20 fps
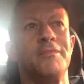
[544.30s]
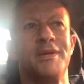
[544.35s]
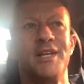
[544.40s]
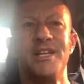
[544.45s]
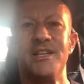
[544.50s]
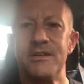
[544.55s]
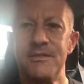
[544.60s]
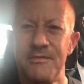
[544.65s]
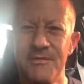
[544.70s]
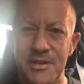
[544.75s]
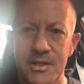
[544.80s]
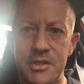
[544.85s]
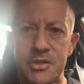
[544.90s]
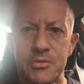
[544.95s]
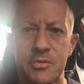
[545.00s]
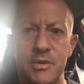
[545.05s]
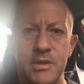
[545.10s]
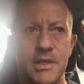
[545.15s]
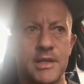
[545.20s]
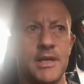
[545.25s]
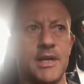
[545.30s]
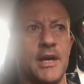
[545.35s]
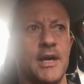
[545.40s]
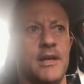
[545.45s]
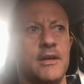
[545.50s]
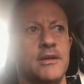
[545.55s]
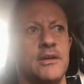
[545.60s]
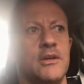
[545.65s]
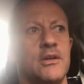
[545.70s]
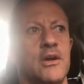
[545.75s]
an individual
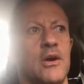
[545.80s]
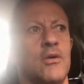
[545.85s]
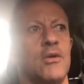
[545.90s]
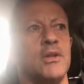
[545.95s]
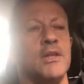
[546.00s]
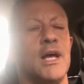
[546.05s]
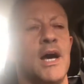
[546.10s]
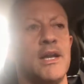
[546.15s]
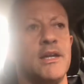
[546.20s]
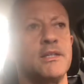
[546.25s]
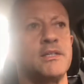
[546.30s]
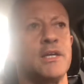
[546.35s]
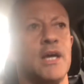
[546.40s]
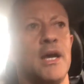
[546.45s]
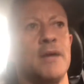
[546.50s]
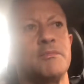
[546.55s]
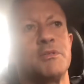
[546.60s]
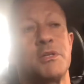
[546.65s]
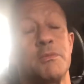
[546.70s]
again. You know, a lot of times,